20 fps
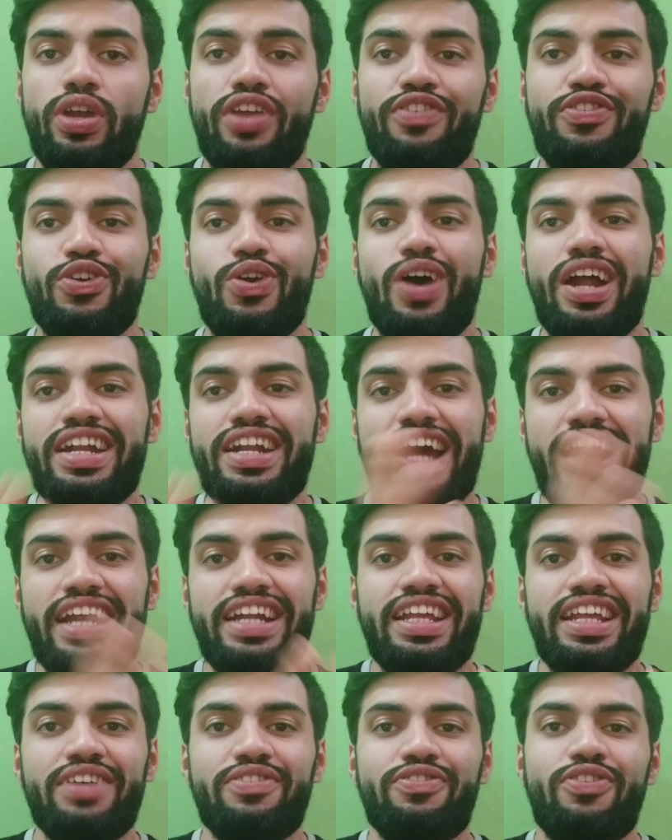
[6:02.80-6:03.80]
if you are
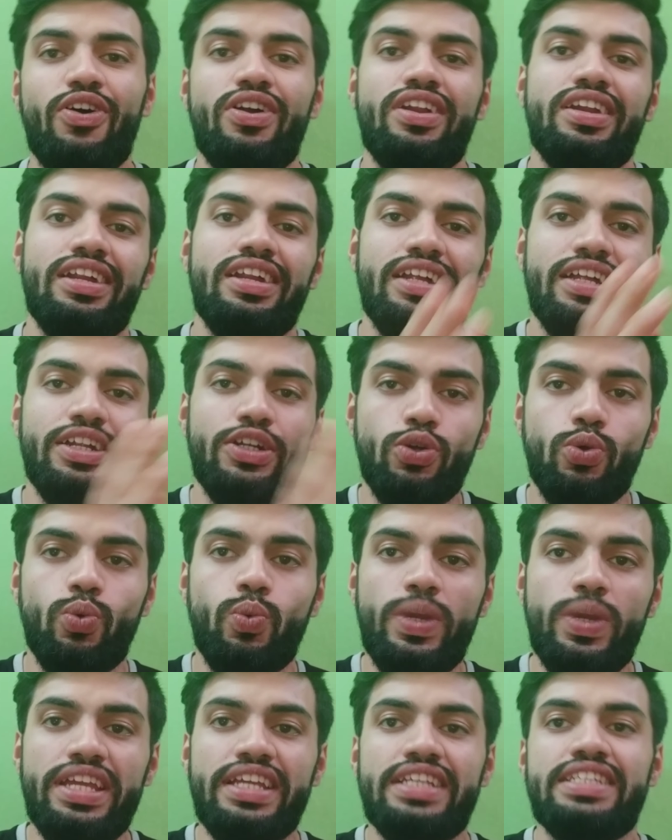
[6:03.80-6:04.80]
dieting for 2
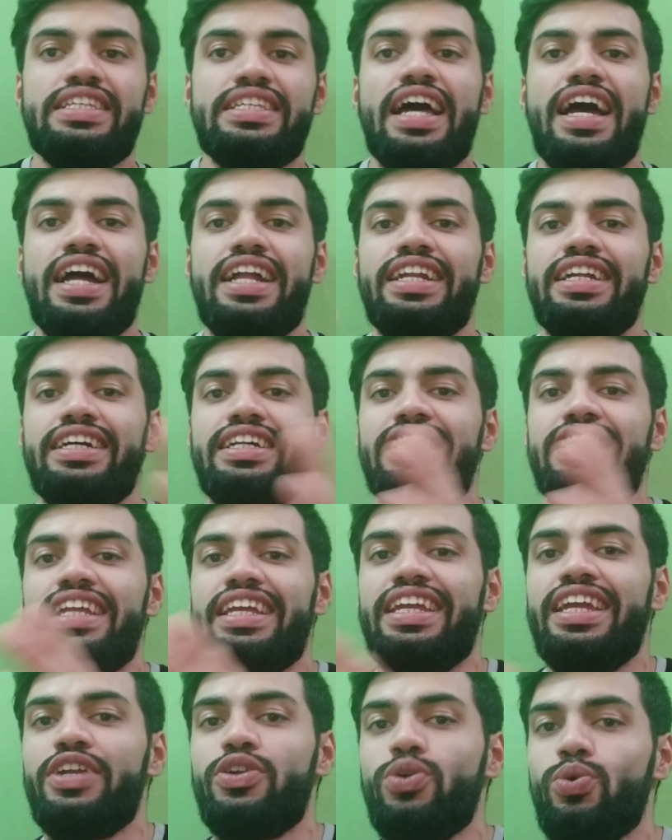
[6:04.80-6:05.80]
weeks and
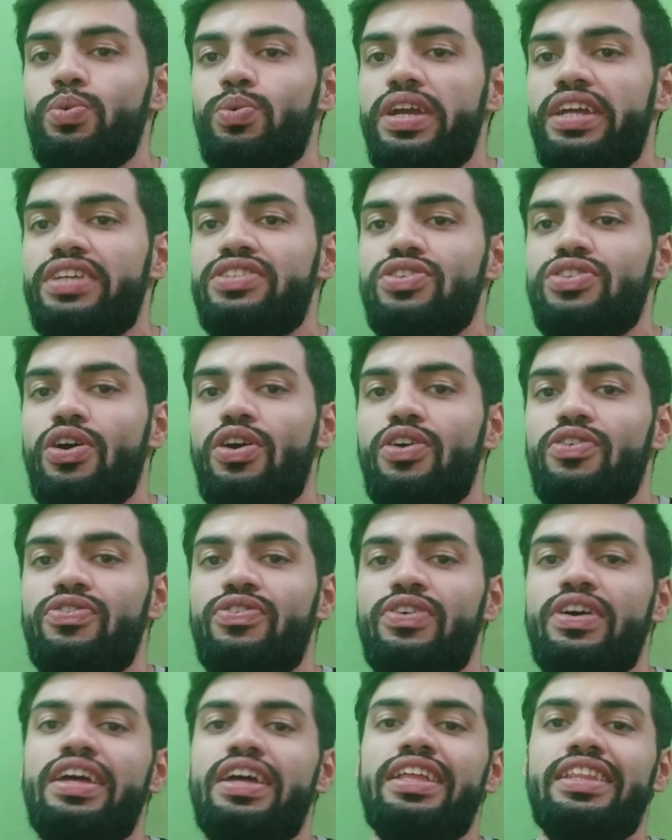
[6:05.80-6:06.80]
taking 2 weeks off,
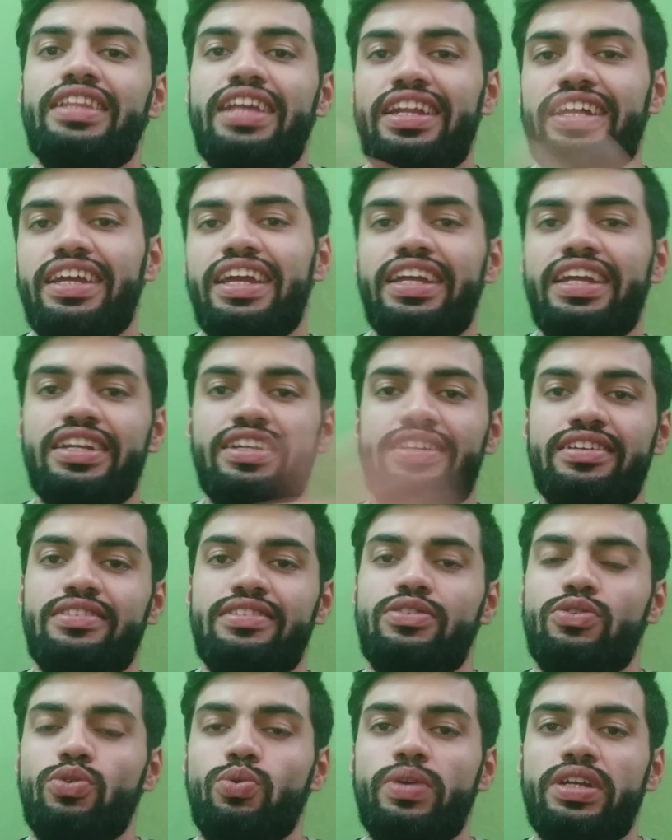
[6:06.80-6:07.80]
then again
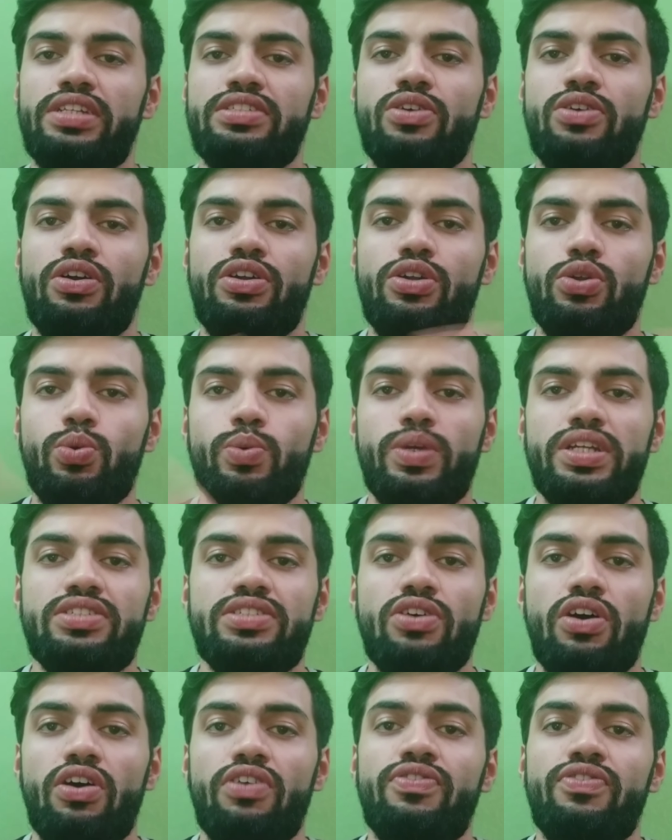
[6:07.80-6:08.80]
2 weeks on, 2 weeks
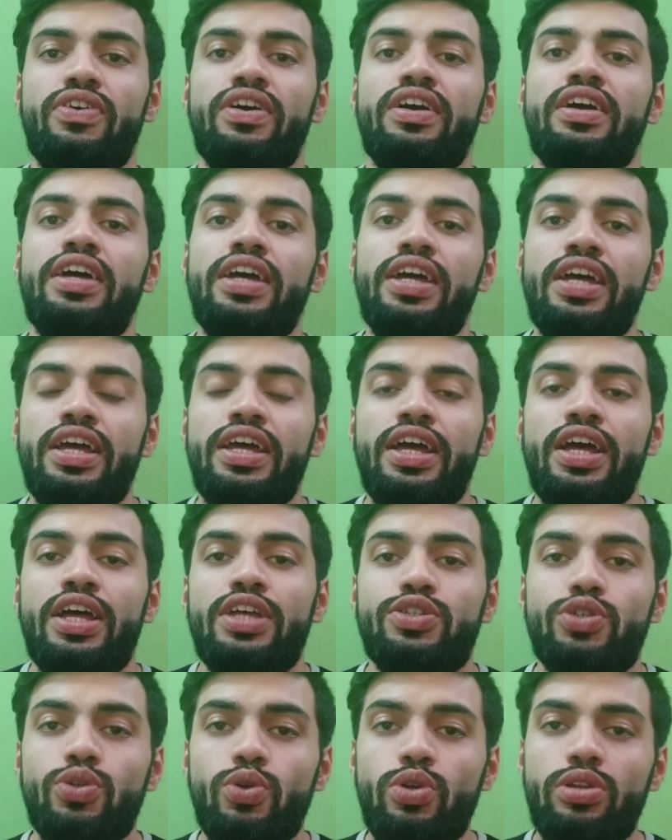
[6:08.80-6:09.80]
off,
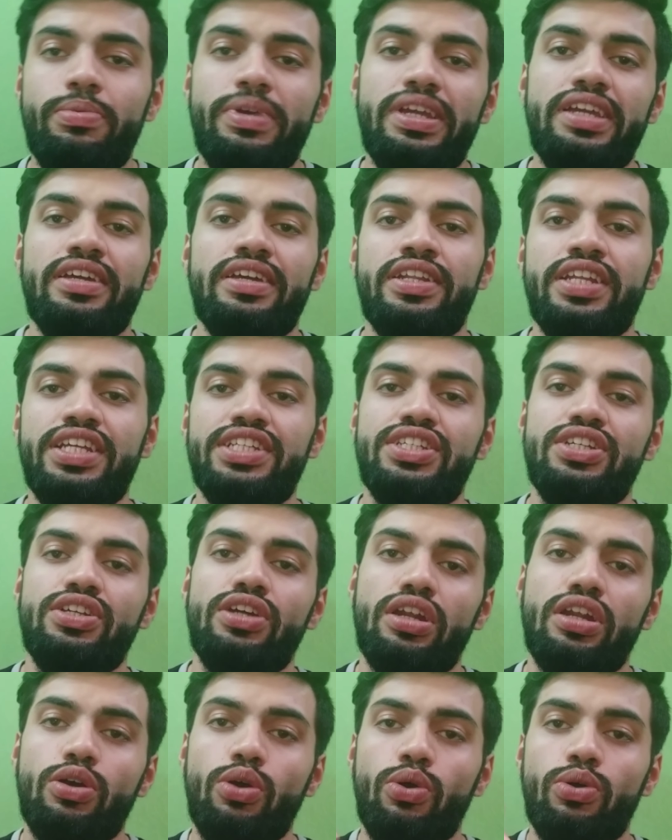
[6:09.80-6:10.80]
so you will be reaching
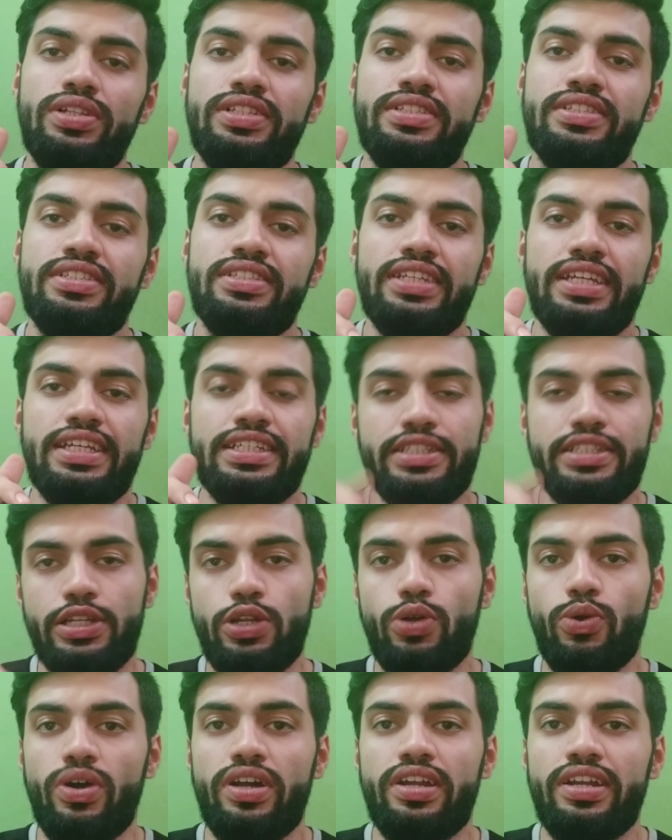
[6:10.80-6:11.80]
your goals
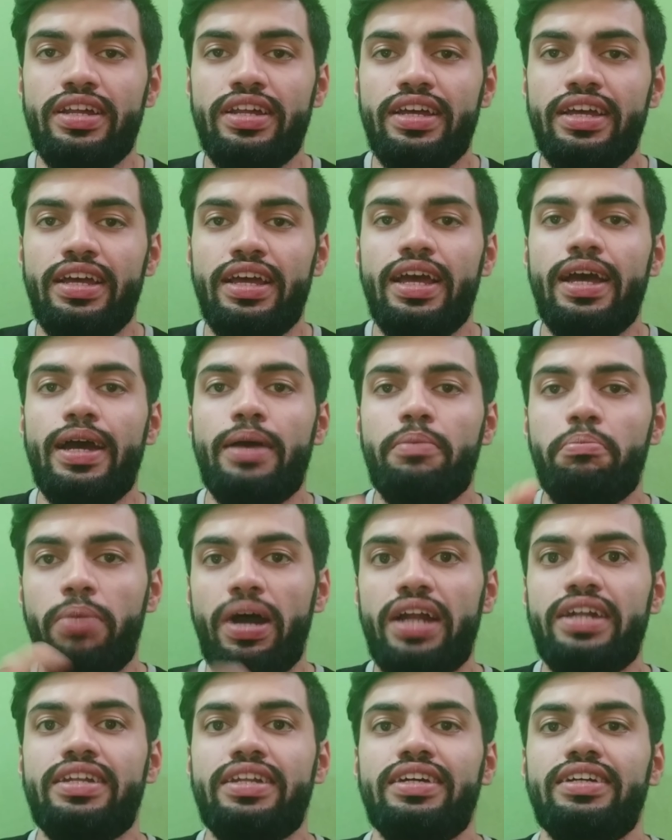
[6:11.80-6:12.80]
slower,
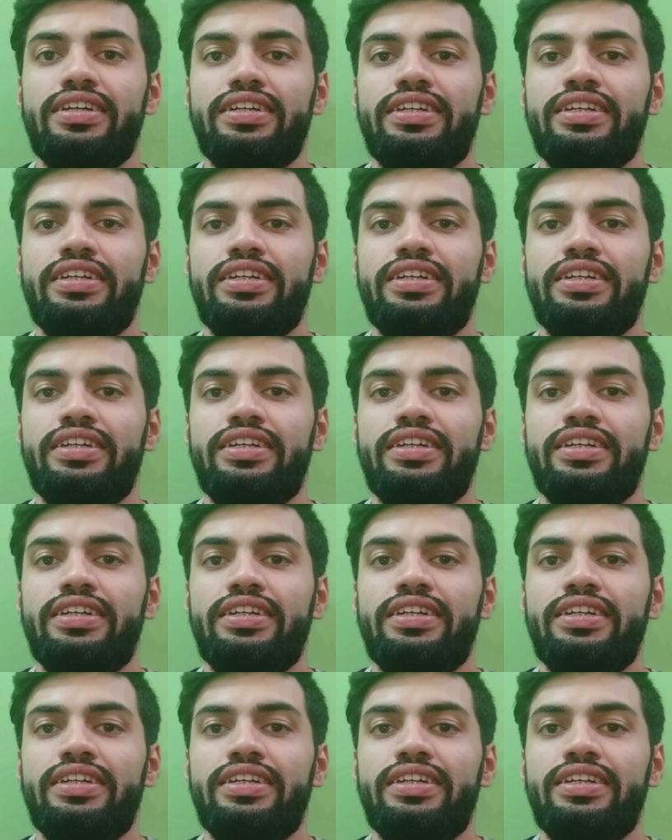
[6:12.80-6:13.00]
but